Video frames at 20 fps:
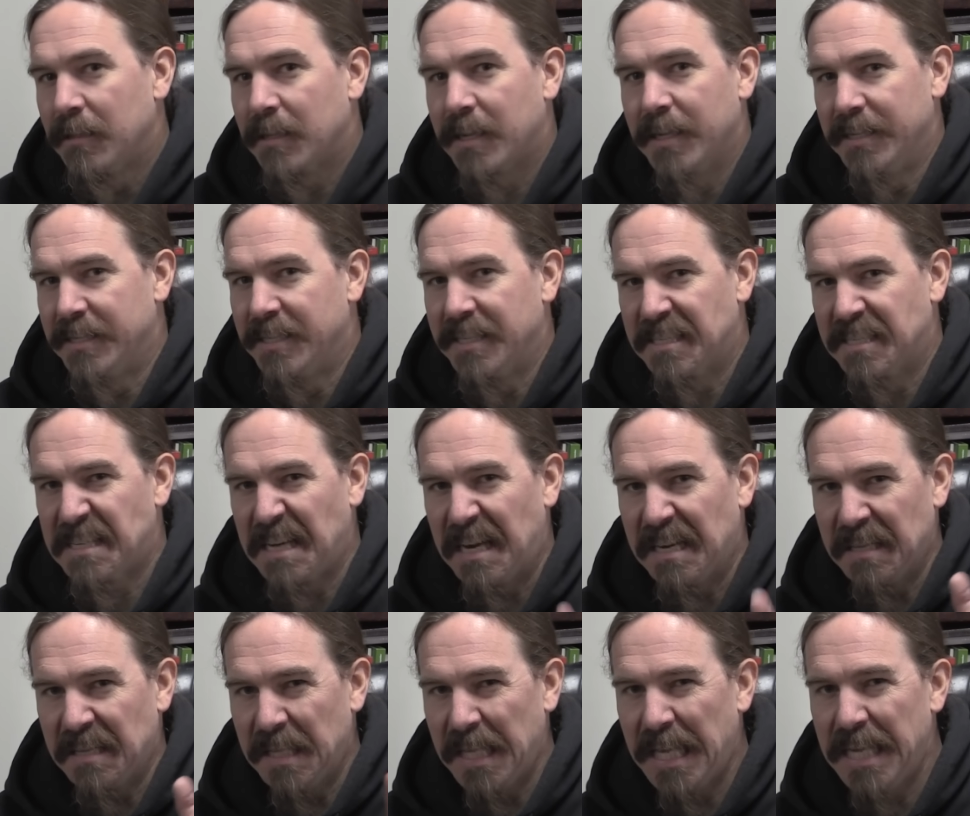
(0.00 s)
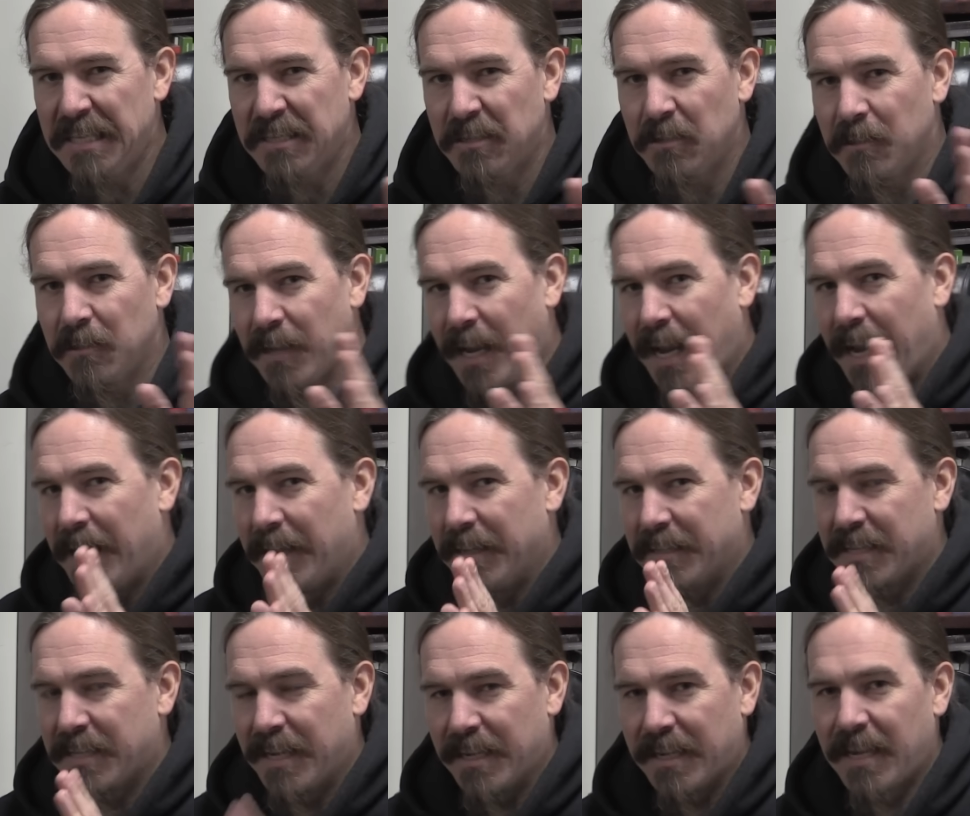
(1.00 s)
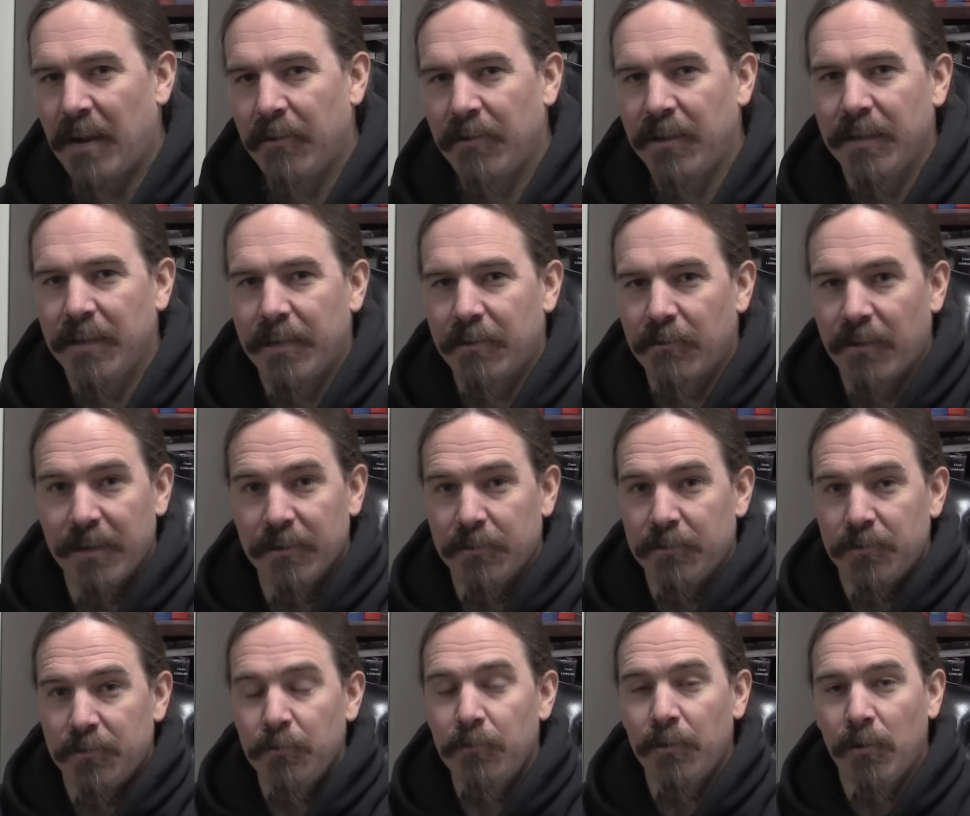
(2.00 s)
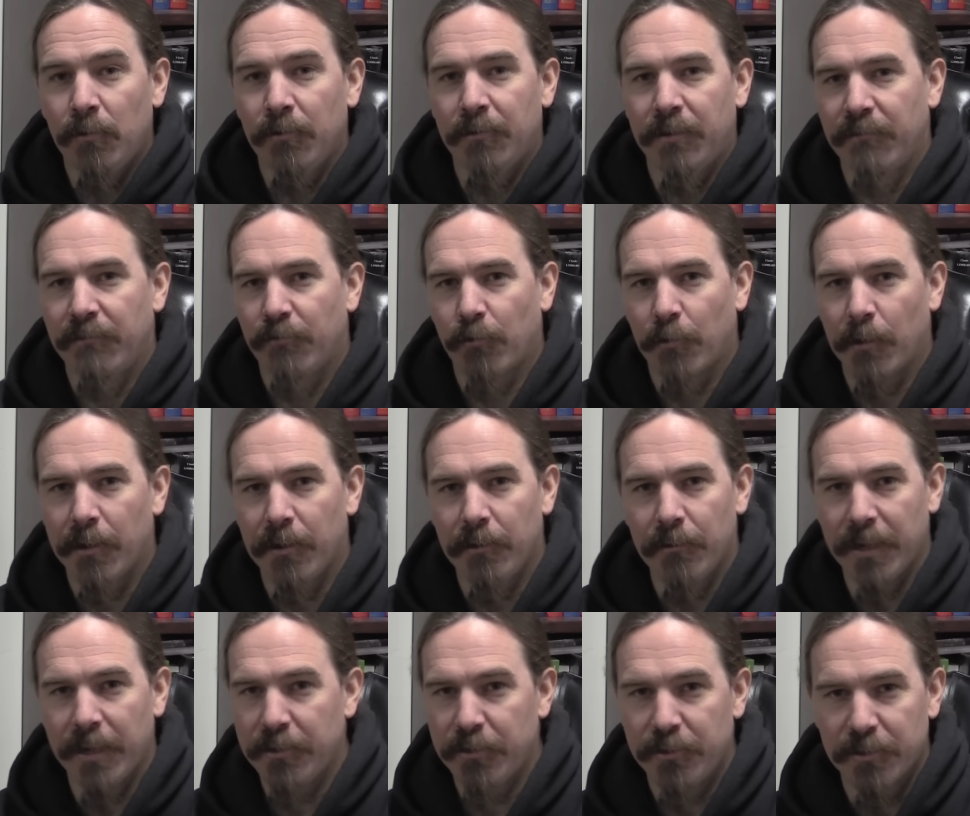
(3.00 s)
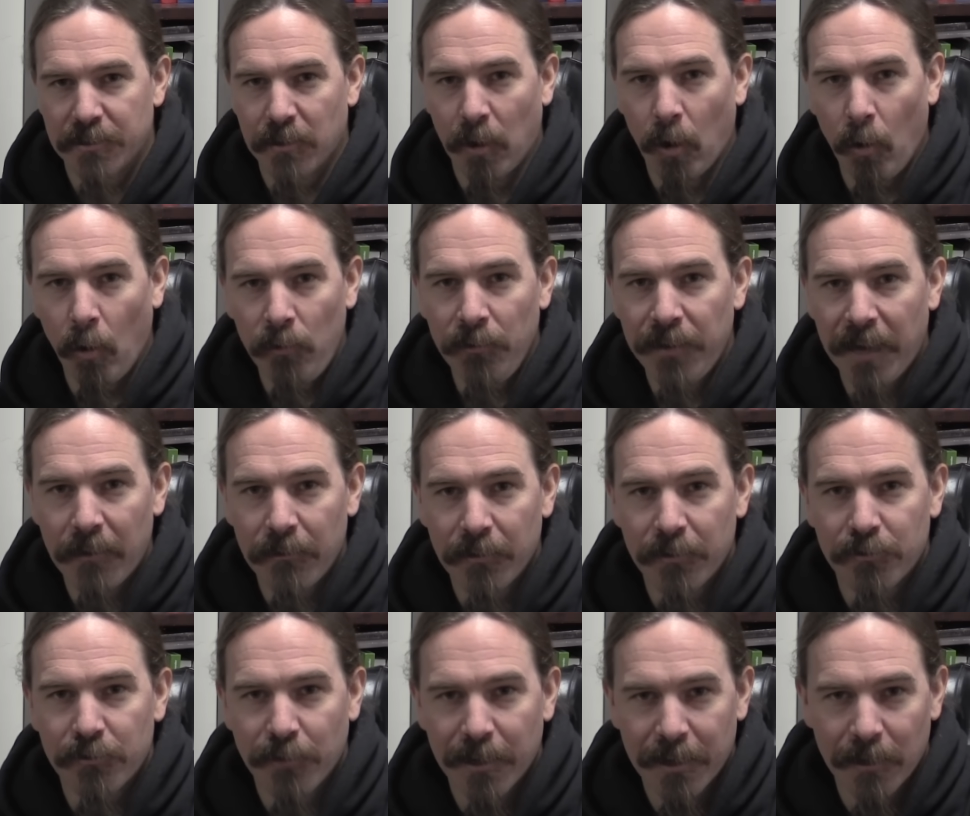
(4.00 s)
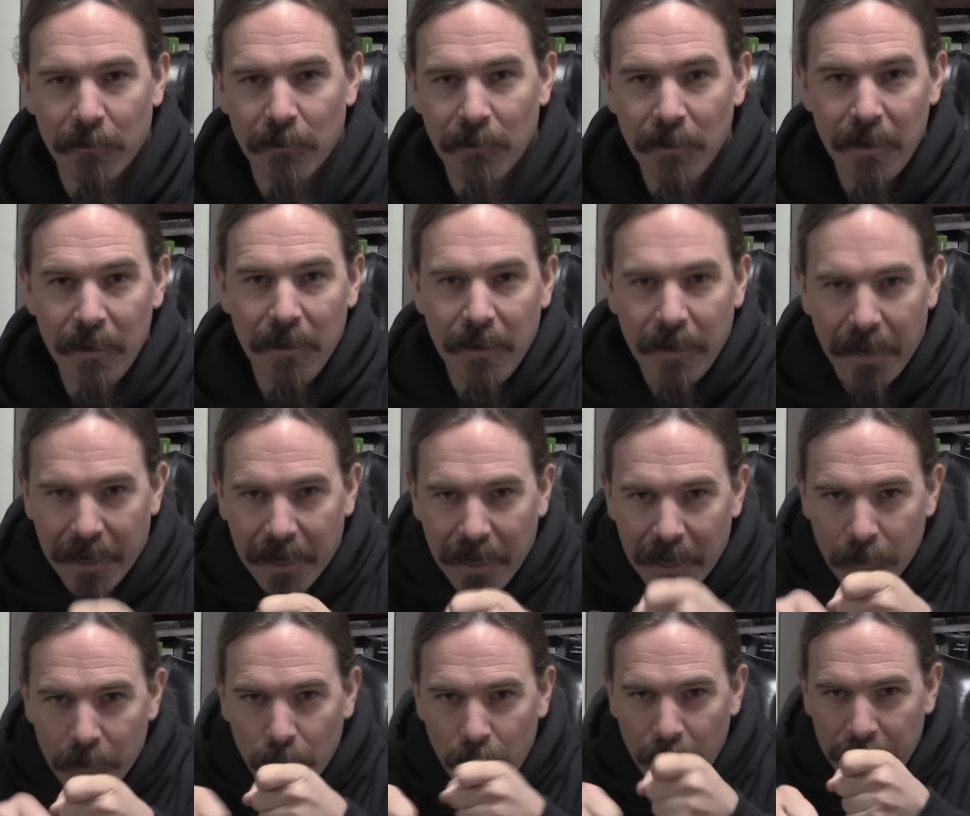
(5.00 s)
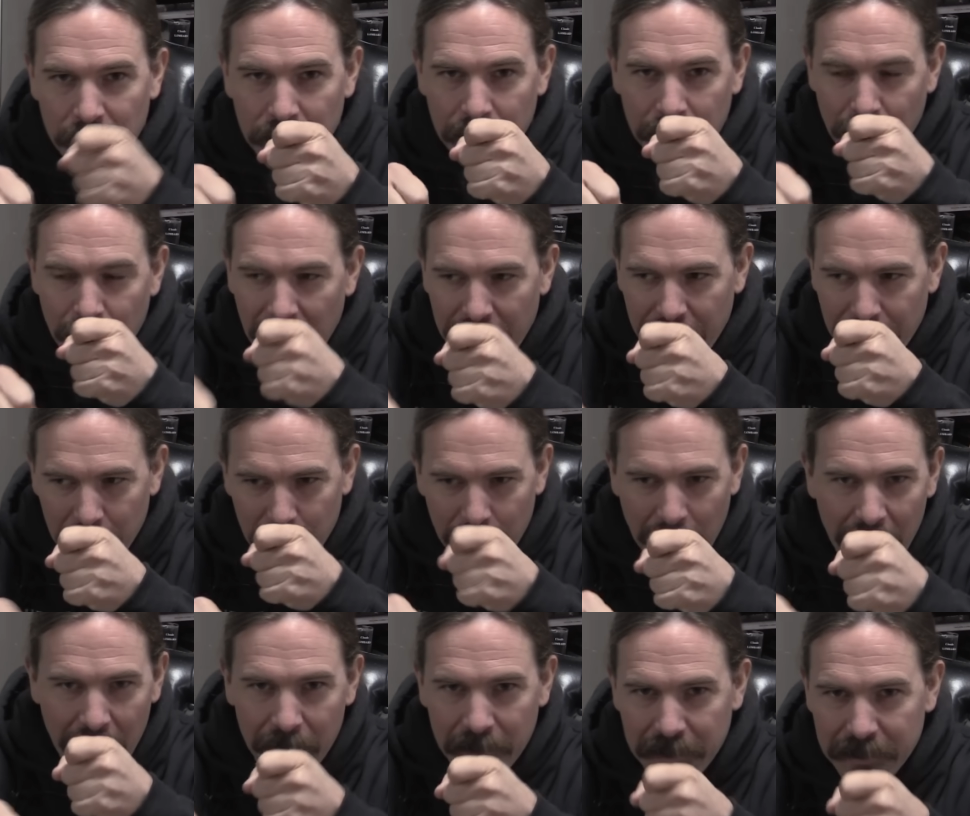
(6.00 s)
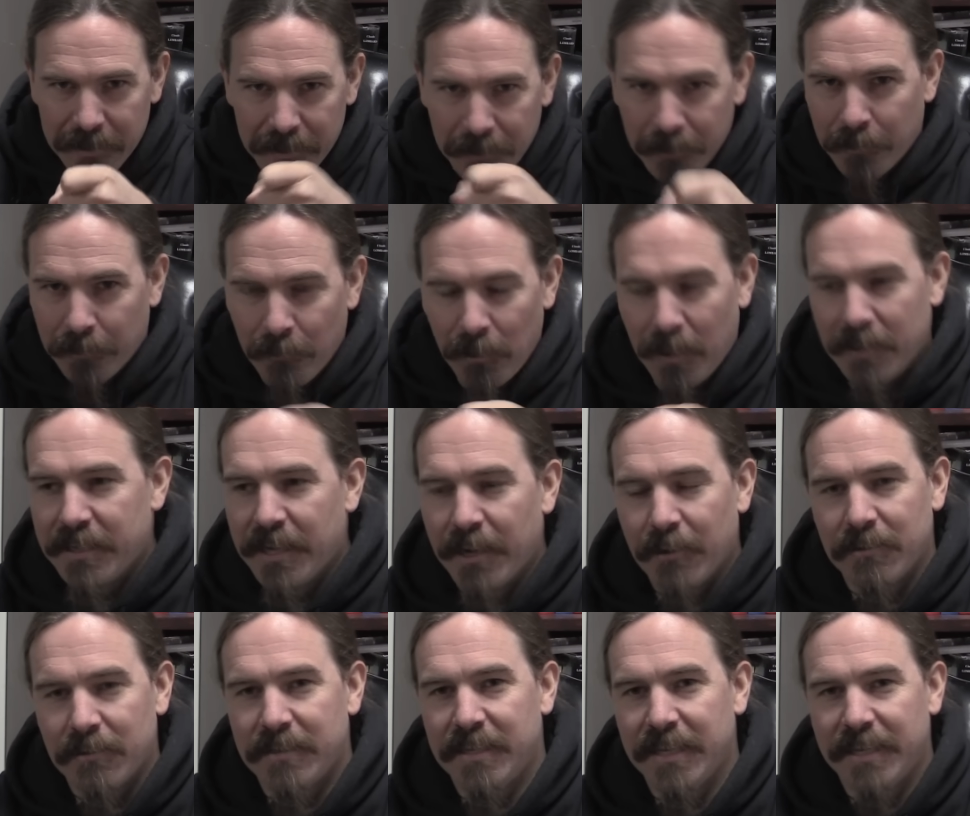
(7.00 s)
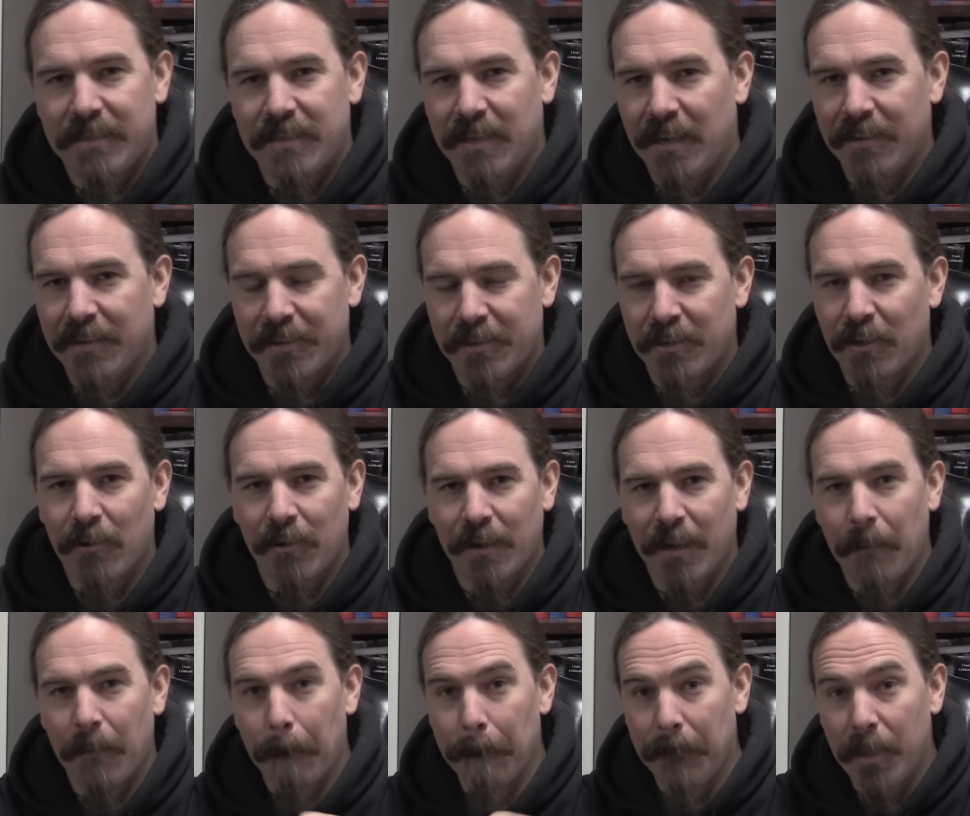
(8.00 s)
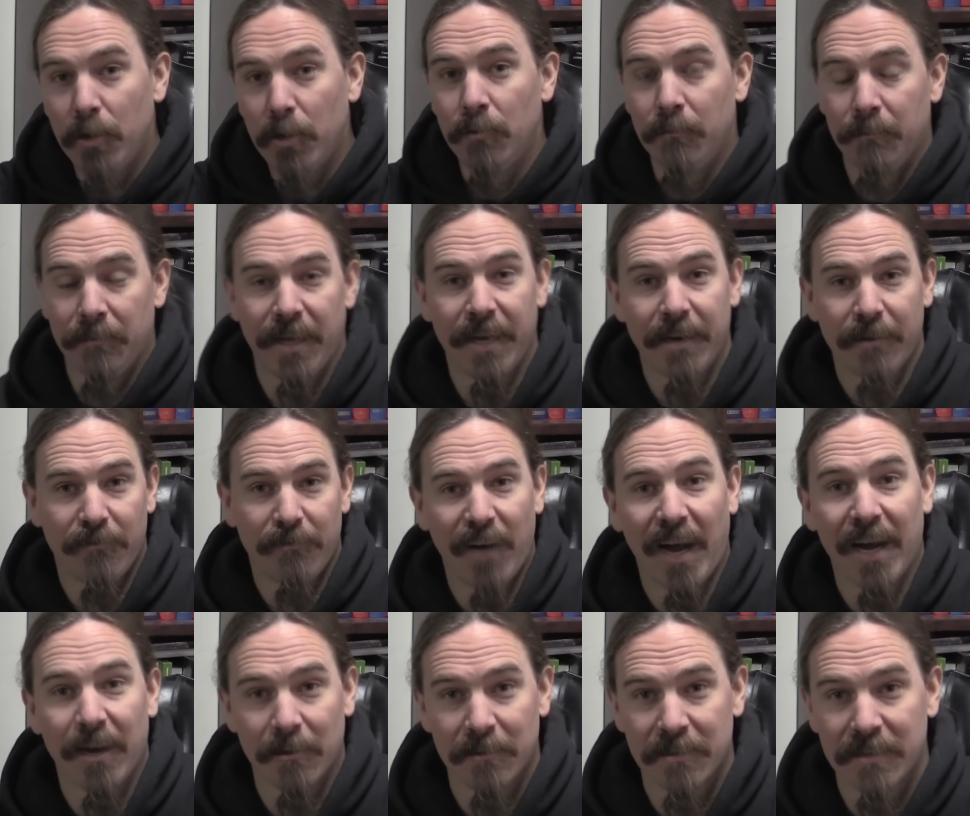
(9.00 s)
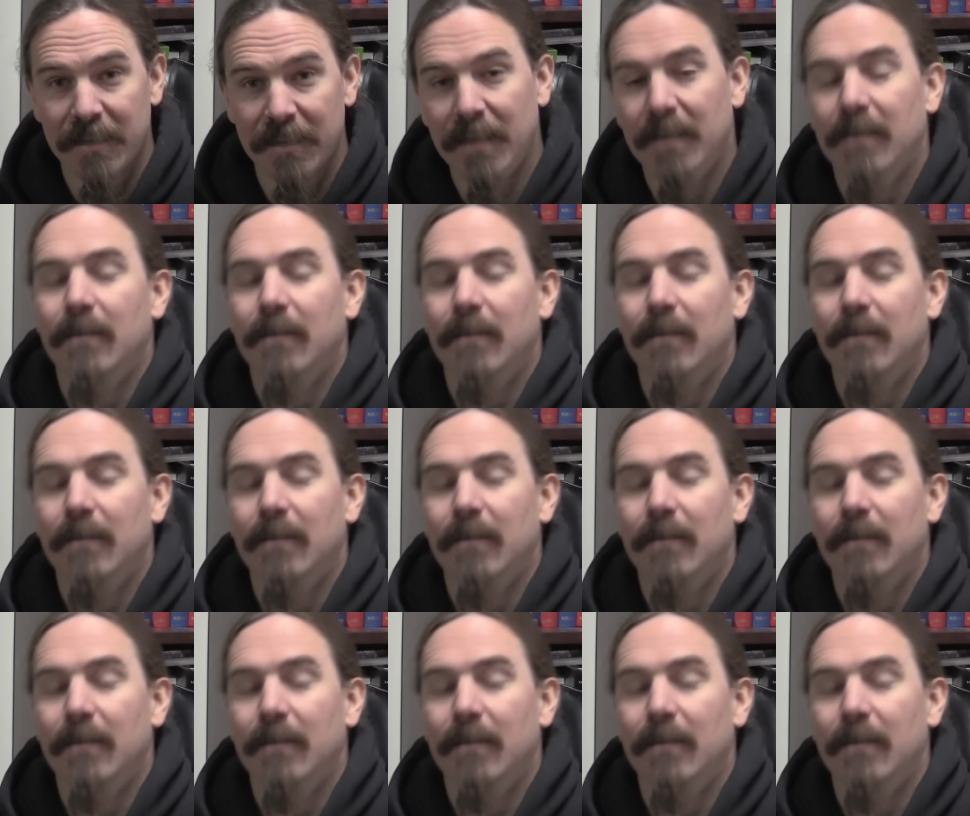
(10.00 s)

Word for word: because it's got a laser, and it's got a calculator, and it'll do the whole thing for you, and you just hold down the trigger and kind of wiggle the rifle around until the crosshair sits on the target, and boom, then it fires.